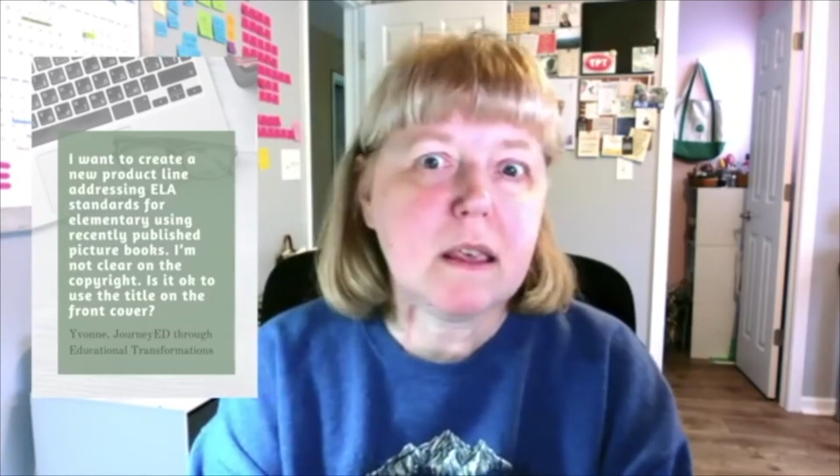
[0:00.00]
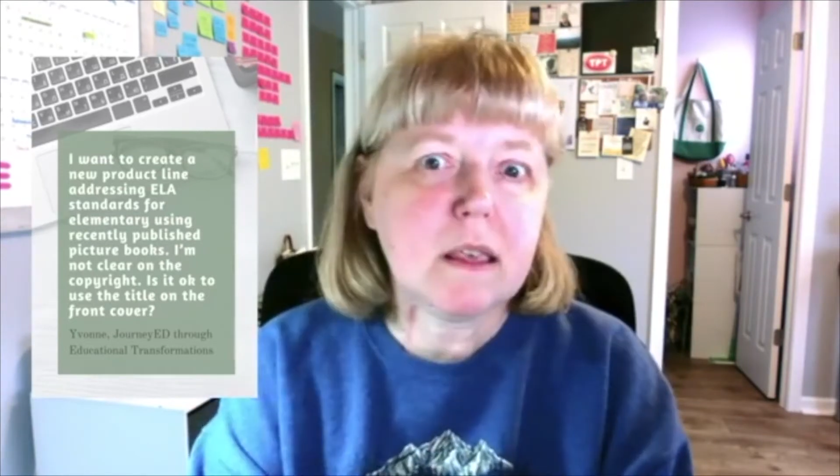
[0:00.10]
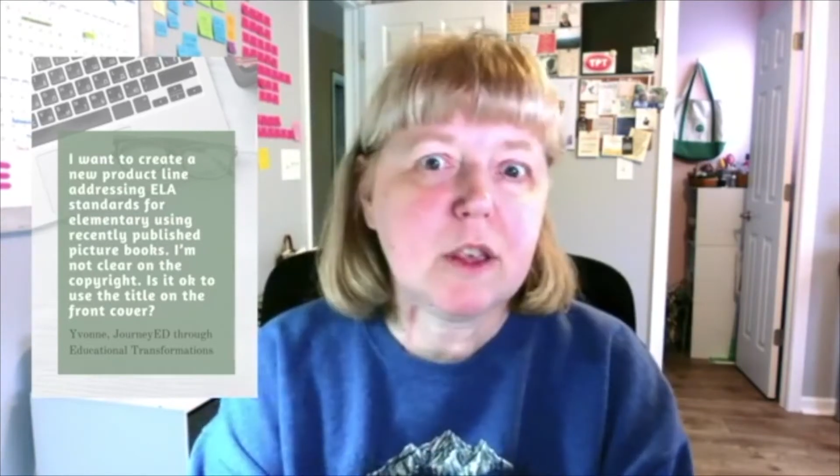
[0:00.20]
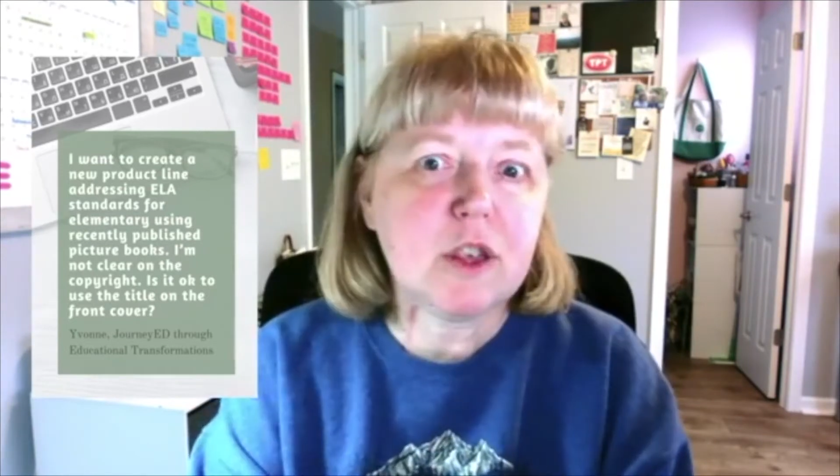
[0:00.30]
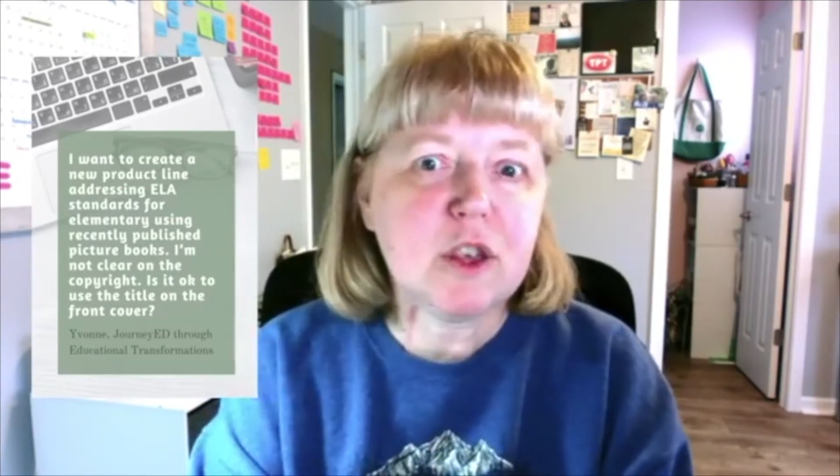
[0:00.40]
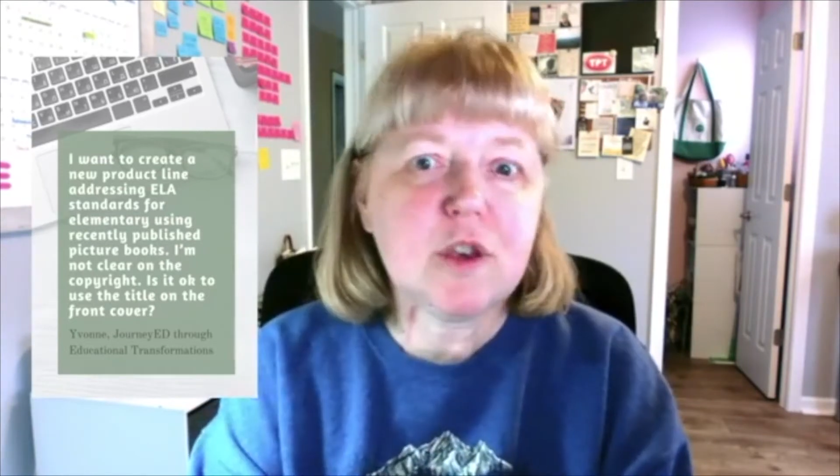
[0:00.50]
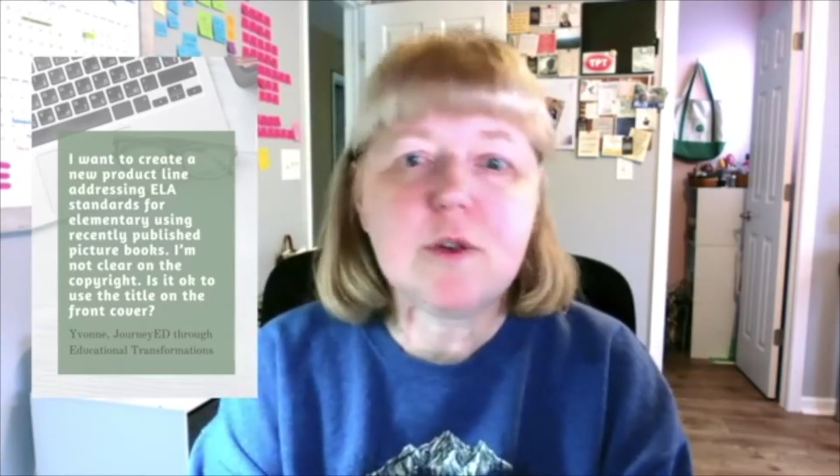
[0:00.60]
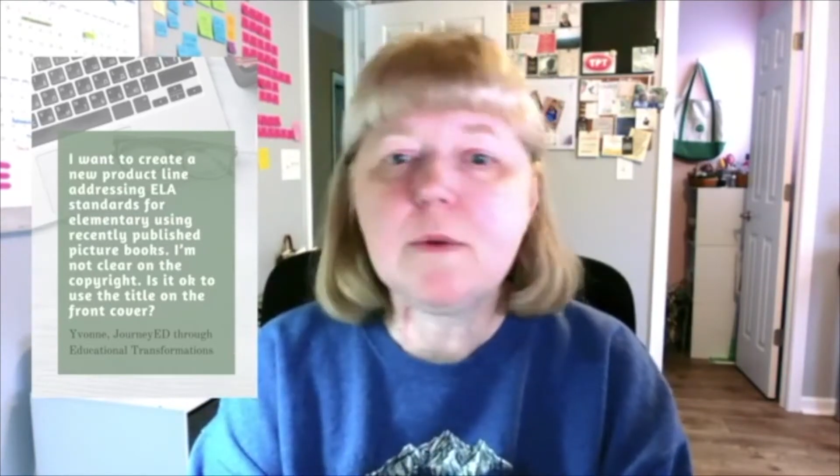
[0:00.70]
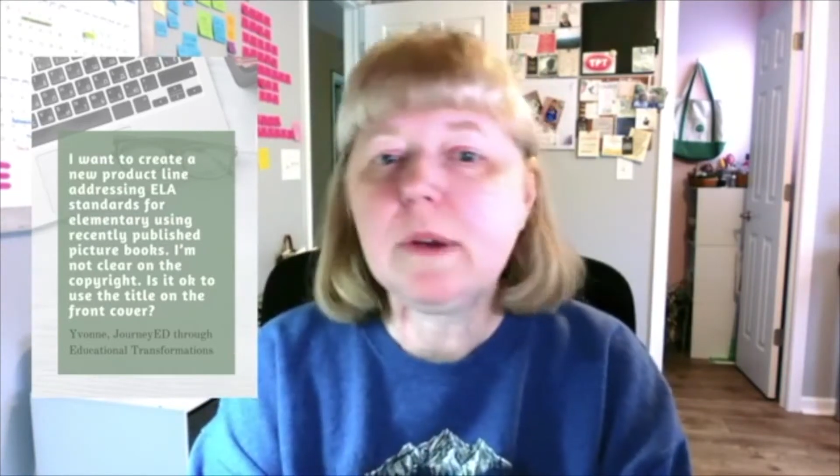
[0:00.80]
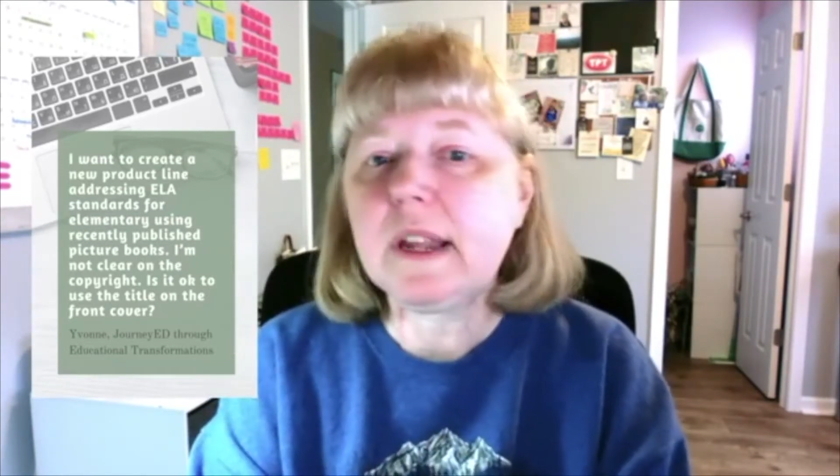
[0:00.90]

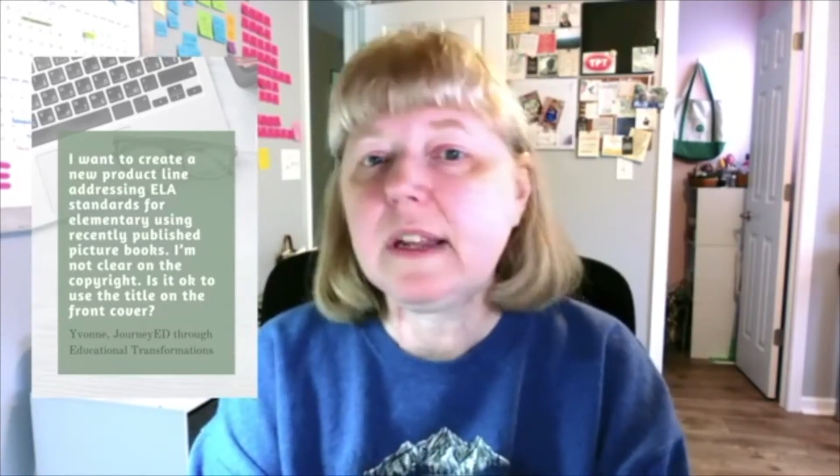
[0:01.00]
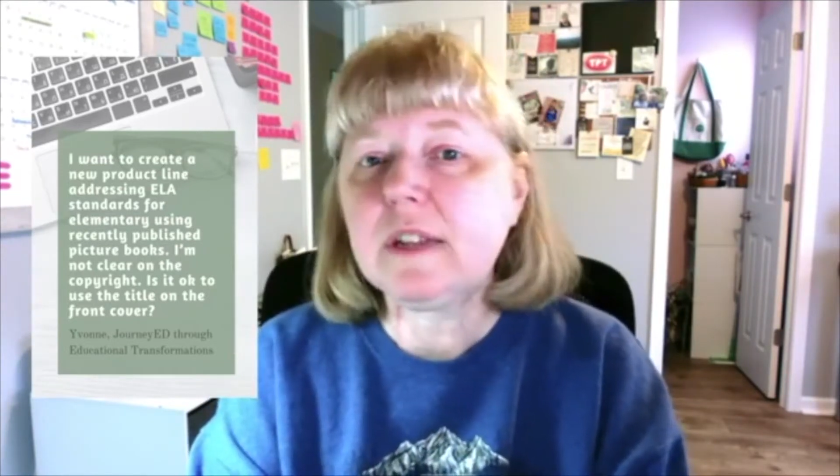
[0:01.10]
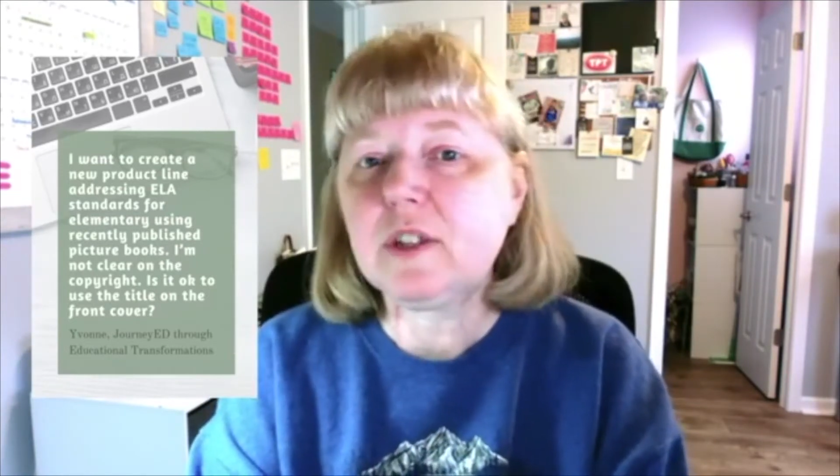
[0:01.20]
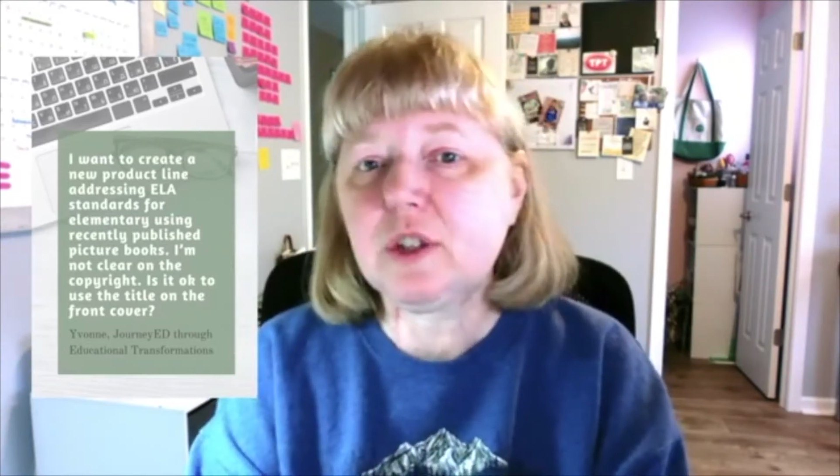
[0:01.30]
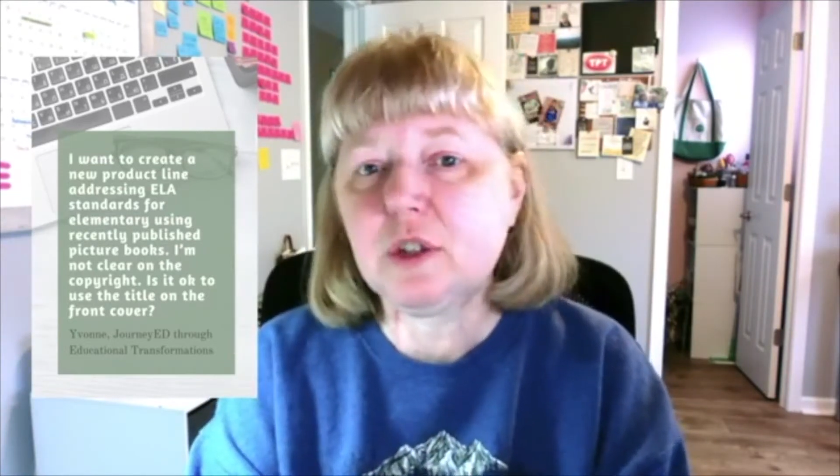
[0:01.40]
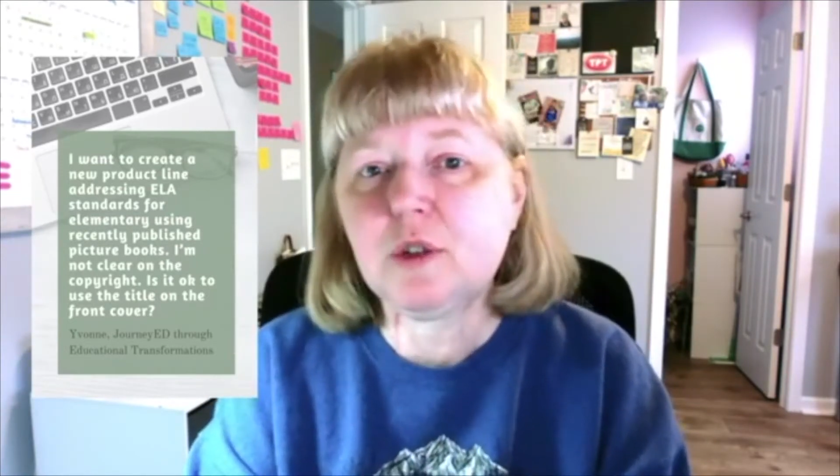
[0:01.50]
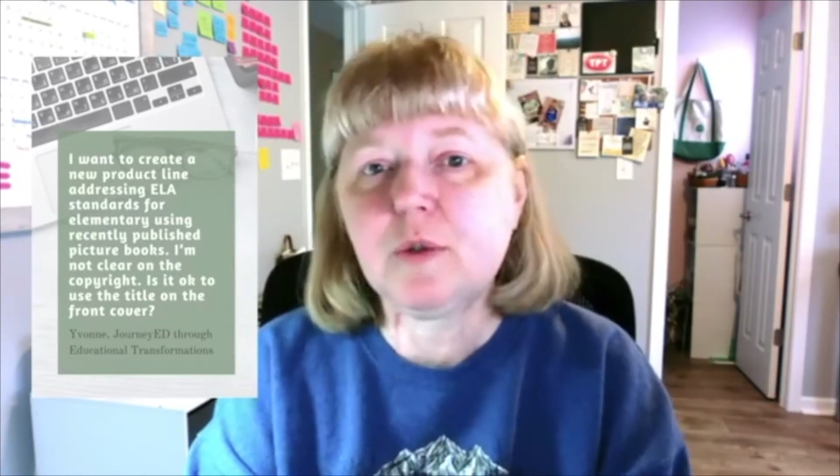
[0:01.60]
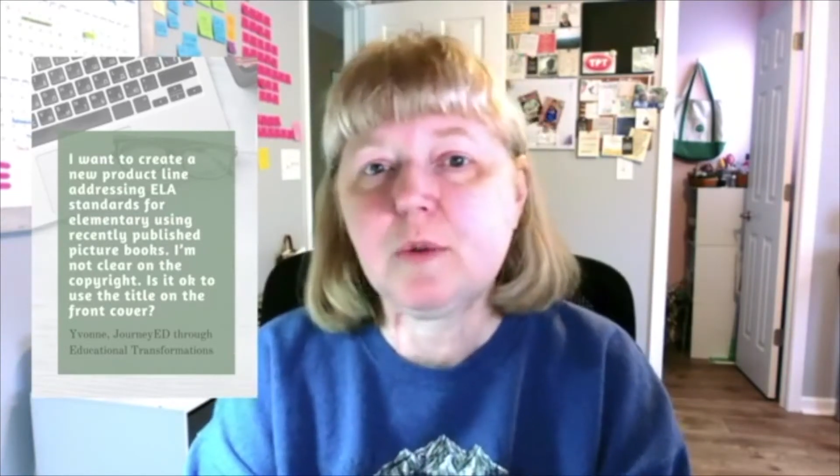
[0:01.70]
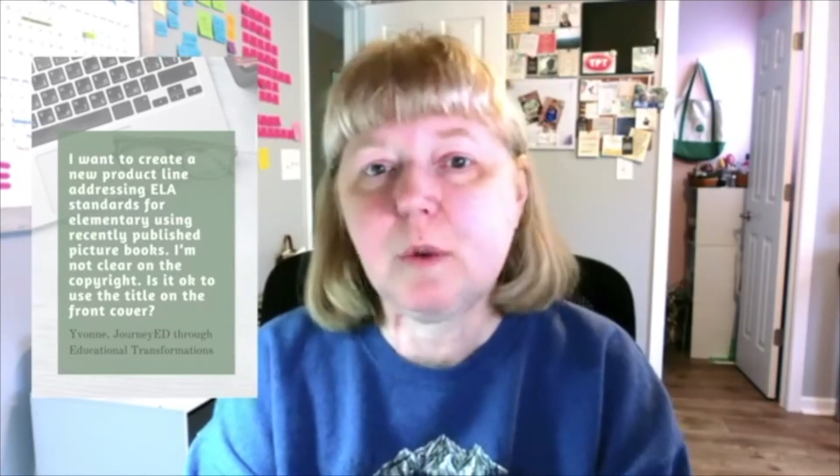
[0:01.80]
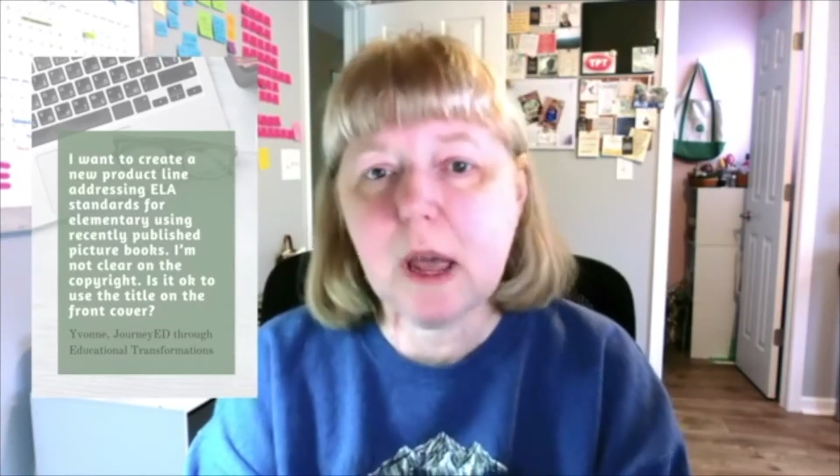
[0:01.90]
you need to